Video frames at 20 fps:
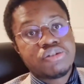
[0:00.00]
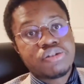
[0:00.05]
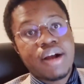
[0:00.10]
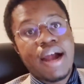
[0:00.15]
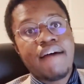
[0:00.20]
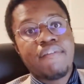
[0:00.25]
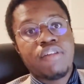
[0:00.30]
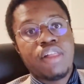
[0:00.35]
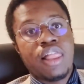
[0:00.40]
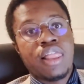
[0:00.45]

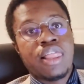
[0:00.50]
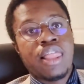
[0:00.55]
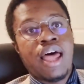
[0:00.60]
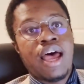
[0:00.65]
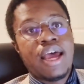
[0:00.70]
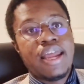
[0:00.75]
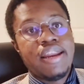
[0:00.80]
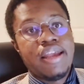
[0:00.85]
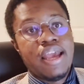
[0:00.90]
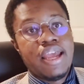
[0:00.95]
travel a
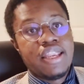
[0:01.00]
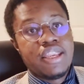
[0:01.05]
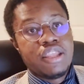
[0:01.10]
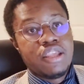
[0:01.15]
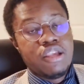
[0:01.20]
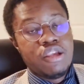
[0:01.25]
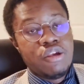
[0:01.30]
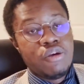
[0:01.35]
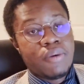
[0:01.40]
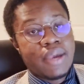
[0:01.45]
lot
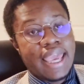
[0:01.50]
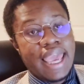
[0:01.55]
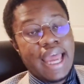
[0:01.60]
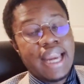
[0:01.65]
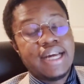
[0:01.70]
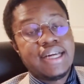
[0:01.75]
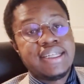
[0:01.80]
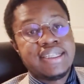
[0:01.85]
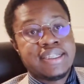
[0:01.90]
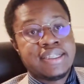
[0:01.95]
and you
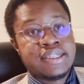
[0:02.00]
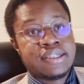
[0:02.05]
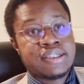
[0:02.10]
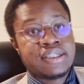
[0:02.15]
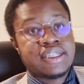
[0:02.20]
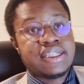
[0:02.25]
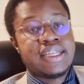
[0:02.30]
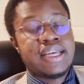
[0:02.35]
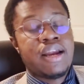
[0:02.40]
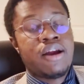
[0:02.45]
can't
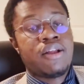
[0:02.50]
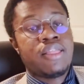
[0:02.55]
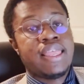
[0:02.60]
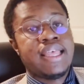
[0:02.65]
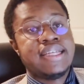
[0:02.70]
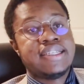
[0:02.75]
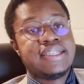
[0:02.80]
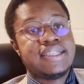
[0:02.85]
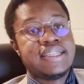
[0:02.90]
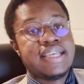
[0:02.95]

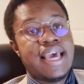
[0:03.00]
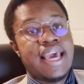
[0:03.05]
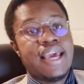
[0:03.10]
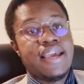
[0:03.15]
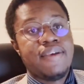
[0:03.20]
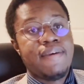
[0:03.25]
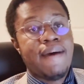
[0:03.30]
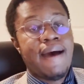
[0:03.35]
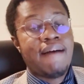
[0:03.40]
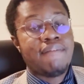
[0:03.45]
necessarily say
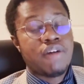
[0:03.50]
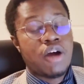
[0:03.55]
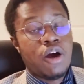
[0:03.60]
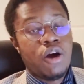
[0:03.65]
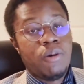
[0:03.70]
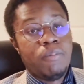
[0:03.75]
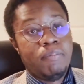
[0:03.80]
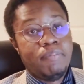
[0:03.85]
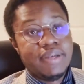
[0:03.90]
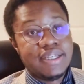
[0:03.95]
you have a
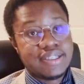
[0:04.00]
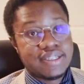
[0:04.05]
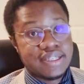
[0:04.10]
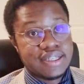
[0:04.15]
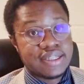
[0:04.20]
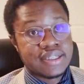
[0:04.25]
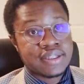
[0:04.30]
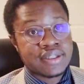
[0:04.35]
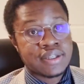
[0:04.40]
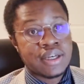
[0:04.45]
home
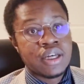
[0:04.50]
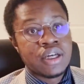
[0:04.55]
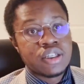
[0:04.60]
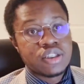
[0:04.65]
business,